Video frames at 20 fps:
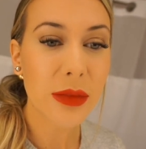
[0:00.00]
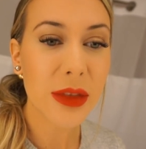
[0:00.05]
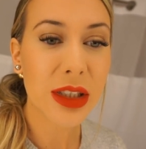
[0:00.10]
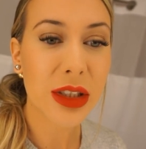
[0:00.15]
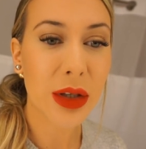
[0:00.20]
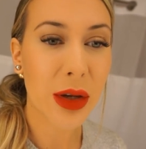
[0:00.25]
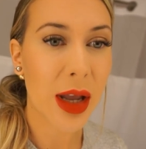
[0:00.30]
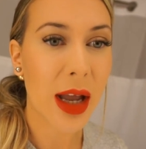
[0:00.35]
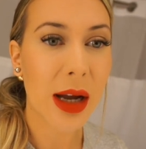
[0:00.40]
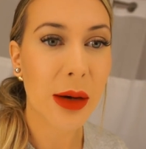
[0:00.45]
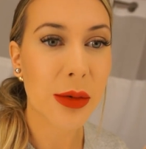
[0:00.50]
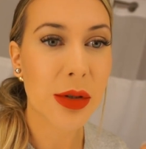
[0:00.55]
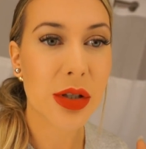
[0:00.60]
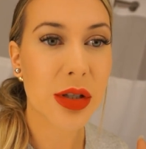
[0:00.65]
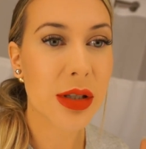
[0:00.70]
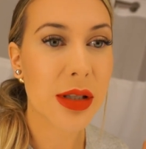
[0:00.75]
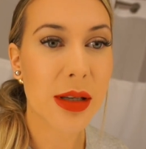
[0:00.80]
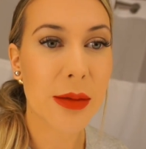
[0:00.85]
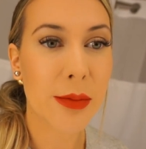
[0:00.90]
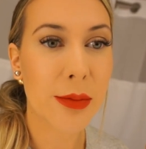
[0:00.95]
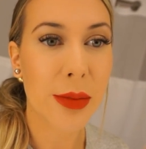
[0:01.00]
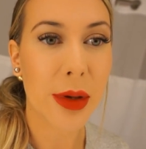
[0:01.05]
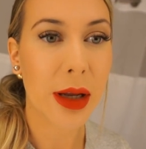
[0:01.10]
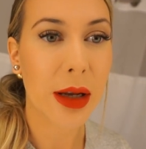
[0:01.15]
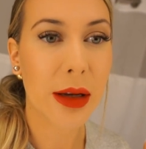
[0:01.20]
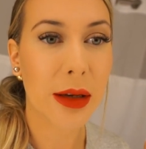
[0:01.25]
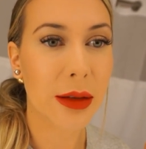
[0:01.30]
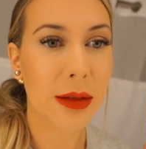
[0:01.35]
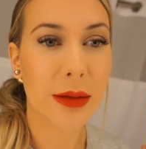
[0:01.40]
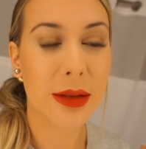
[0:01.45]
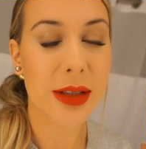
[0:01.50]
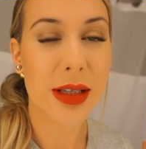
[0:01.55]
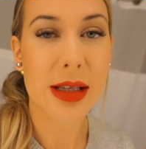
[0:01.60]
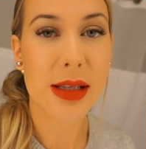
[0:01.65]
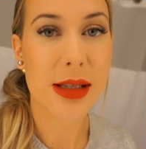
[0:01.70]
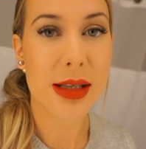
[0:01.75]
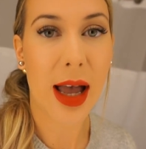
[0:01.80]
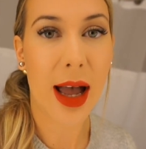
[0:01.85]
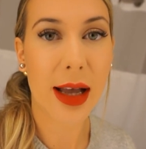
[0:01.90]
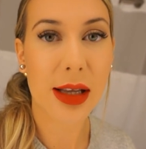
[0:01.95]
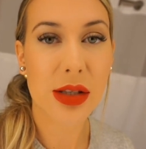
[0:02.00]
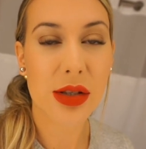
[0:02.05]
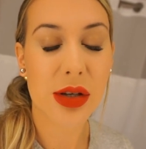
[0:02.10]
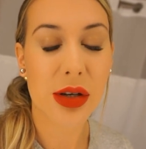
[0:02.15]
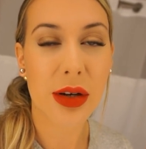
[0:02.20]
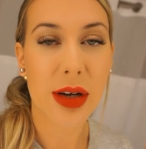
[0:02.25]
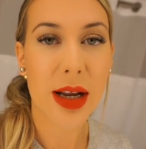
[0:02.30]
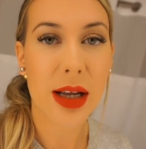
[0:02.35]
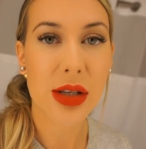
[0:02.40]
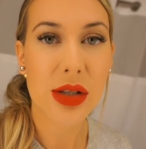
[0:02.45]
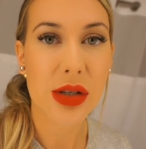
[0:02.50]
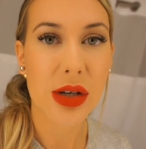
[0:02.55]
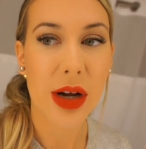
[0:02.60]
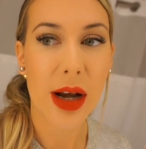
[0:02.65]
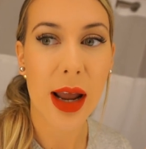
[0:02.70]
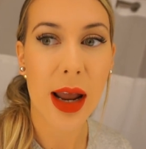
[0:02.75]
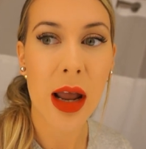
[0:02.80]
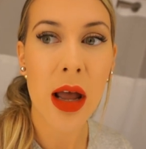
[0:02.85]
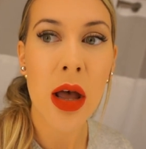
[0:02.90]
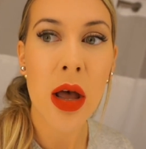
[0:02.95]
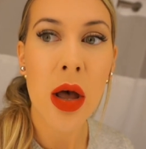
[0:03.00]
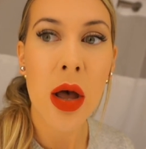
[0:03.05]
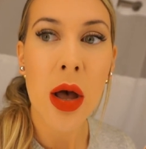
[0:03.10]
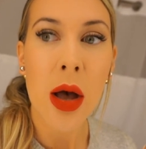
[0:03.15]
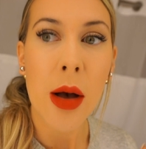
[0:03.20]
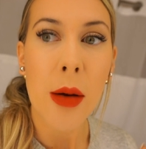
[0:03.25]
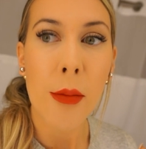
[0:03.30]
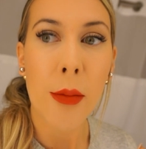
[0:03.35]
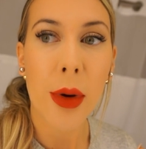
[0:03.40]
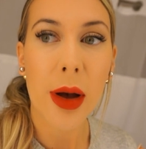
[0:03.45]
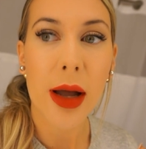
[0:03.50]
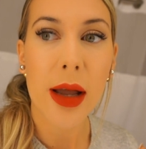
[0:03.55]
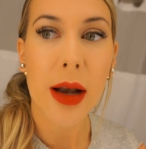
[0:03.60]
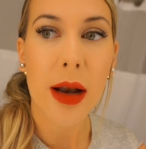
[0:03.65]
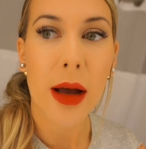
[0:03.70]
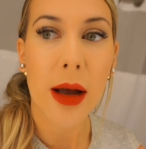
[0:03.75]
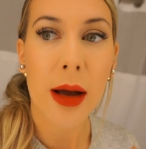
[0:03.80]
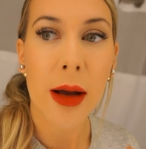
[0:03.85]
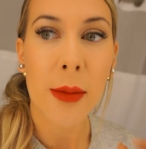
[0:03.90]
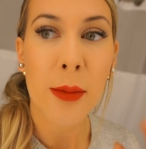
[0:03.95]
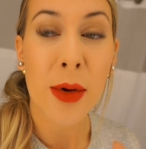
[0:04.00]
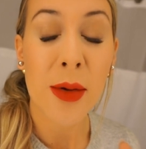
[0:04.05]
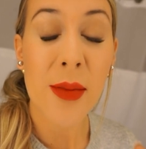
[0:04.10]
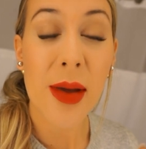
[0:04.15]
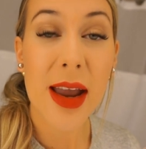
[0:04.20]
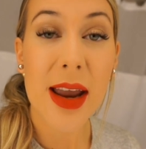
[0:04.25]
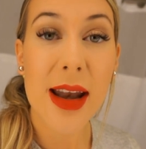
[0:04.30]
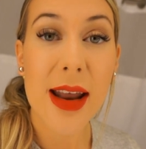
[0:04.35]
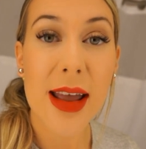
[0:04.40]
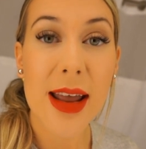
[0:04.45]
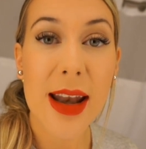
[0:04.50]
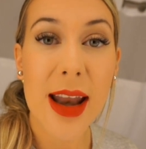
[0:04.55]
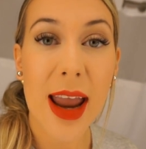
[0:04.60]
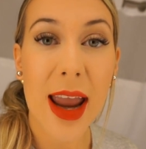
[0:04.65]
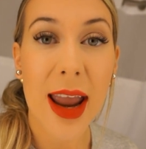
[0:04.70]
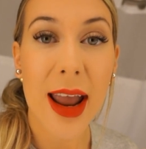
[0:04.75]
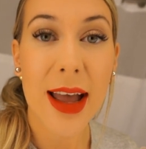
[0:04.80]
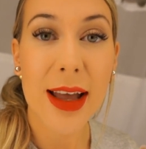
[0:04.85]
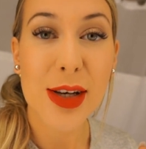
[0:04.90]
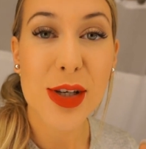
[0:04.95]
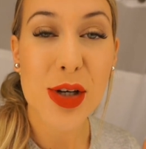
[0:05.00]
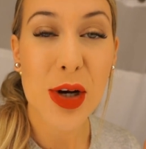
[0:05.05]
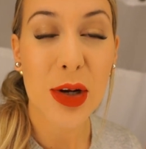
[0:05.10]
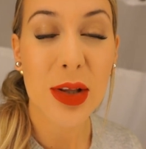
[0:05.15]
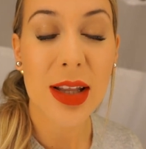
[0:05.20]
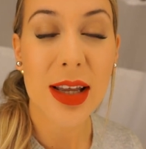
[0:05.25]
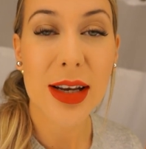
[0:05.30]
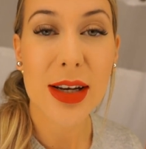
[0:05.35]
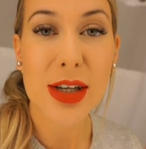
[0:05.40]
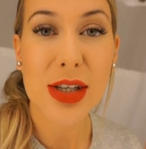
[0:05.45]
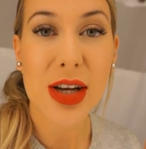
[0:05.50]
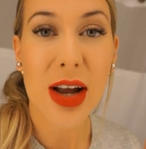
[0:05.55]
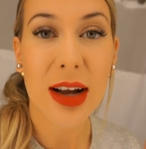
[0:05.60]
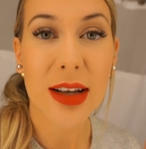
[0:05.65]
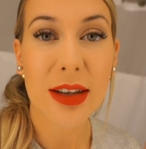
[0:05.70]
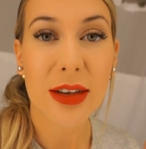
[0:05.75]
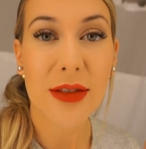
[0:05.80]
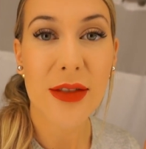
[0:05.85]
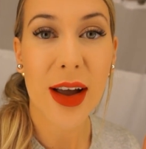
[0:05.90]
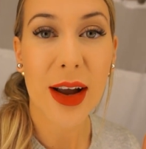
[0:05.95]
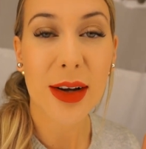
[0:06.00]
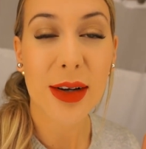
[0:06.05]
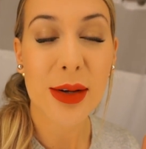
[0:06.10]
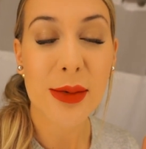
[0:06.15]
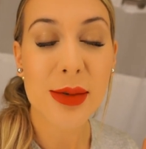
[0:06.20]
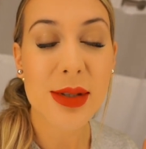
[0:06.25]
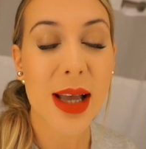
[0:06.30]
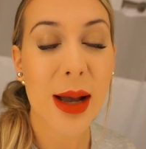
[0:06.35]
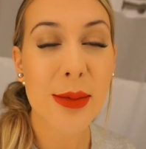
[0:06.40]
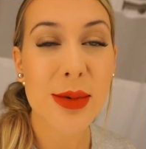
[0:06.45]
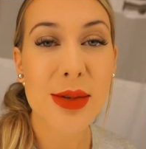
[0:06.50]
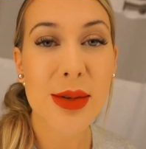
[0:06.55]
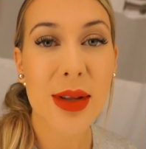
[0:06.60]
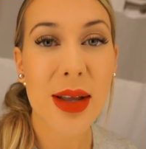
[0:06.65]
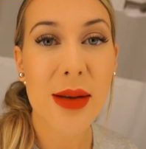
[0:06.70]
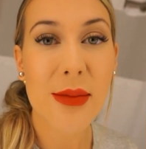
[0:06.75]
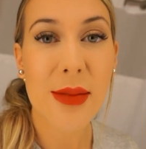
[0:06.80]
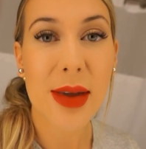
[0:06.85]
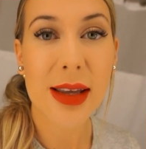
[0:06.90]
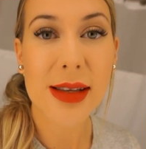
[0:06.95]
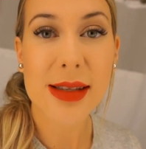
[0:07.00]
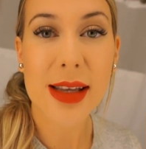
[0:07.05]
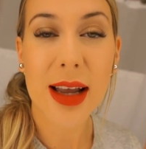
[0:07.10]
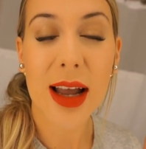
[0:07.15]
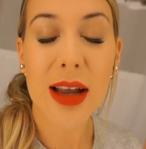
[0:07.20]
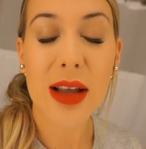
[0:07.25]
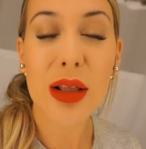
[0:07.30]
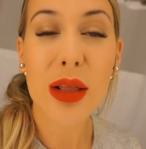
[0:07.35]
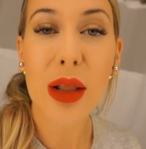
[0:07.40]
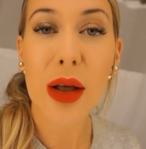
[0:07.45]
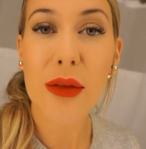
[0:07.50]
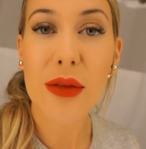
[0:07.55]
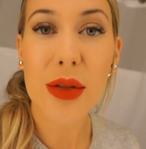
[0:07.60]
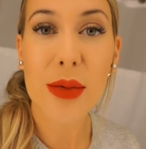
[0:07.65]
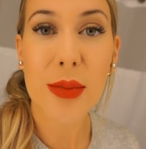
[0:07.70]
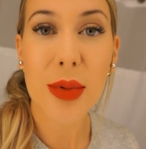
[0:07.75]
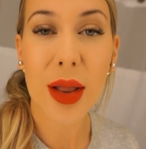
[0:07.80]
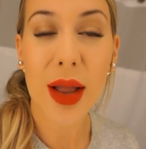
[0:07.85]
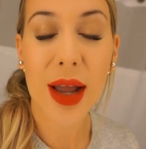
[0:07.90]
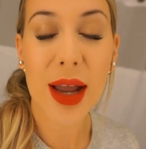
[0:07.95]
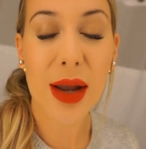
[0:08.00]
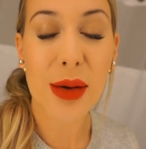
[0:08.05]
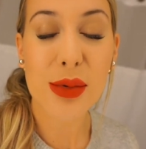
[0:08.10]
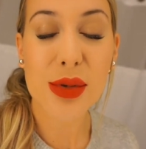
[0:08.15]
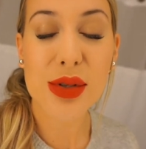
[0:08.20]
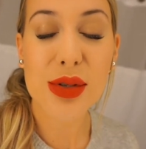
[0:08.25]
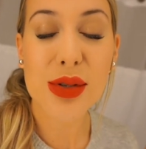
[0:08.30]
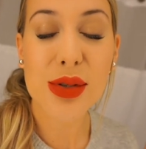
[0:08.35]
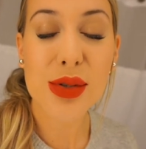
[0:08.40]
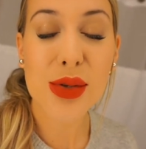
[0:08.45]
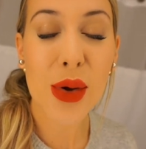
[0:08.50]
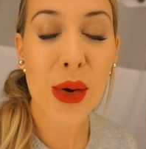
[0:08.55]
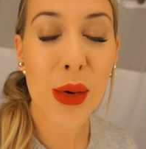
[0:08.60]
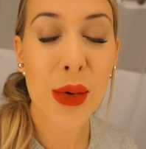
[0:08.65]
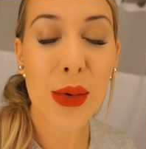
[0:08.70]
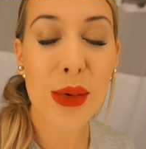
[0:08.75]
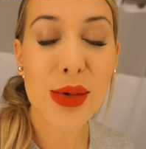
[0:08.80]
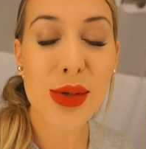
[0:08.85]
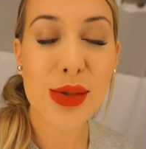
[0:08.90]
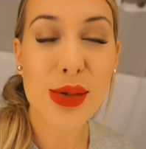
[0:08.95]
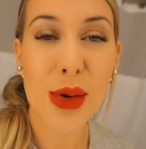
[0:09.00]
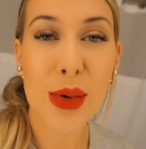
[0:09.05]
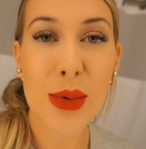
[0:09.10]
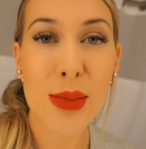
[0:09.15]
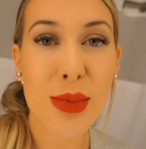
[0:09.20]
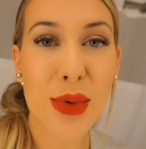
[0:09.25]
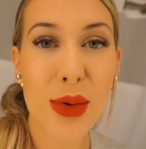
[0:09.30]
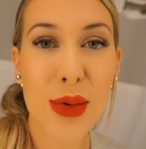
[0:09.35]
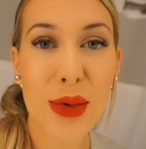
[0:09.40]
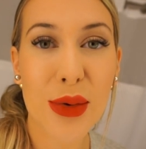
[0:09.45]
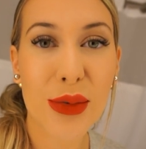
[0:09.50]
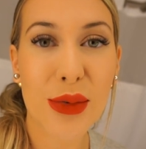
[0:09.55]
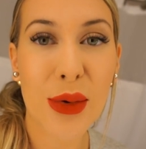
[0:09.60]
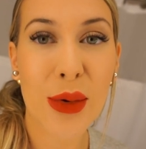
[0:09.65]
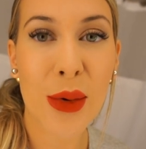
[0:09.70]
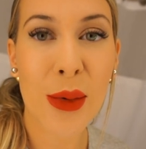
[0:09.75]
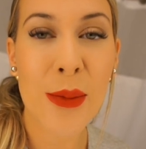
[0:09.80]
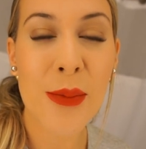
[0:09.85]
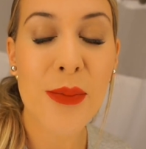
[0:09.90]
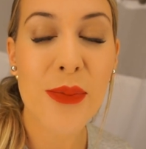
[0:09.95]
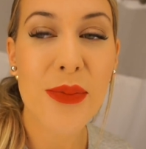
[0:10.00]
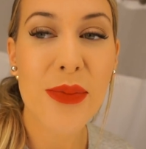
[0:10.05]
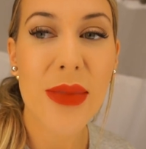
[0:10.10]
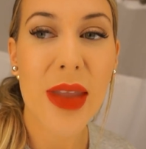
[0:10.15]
So yeah, it was just a big disaster yesterday. But we made it, and Charlie and the Chocolate Factory was absolutely amazing. I loved the play. It was so, so beautiful.